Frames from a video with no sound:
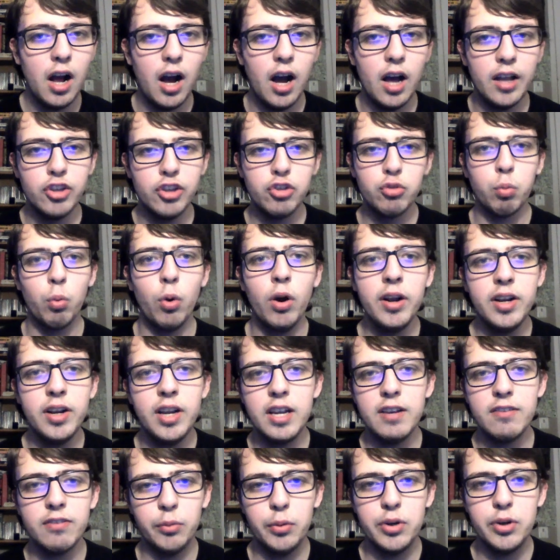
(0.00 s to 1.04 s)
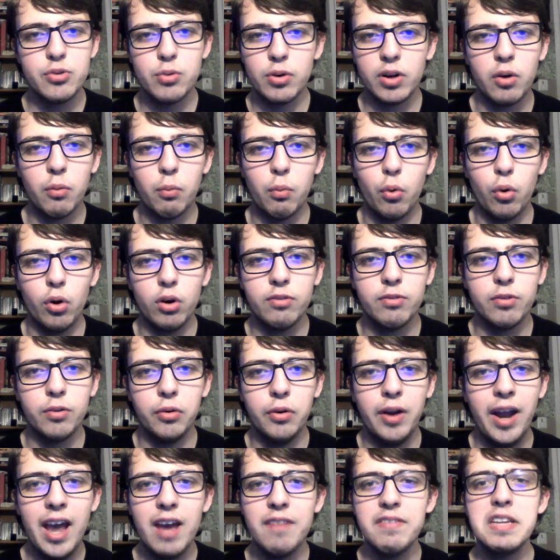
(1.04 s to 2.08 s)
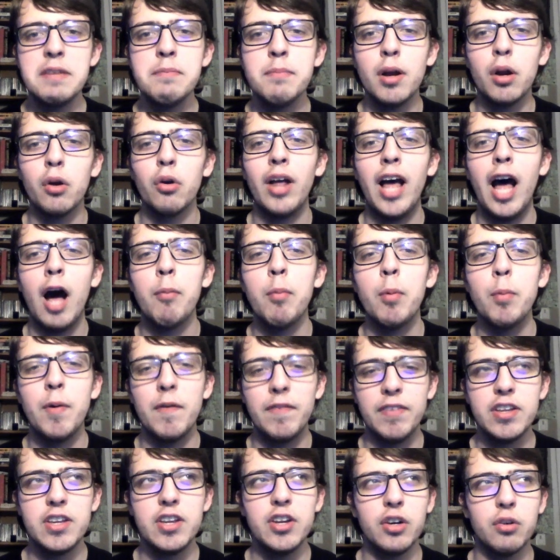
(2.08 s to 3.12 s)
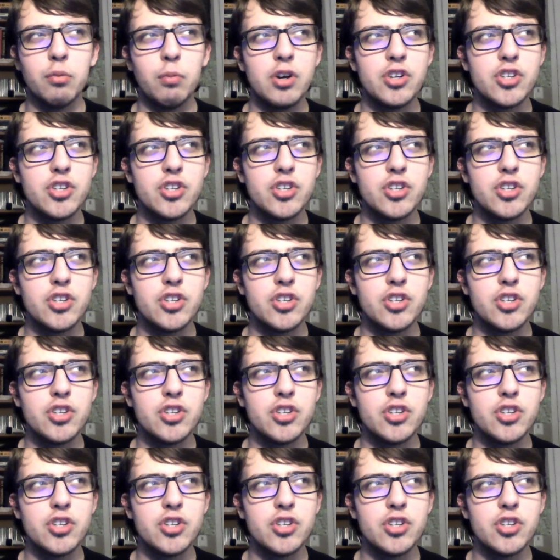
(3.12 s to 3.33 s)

This won a Friedrich Award for Heavy Metal Album of the Year,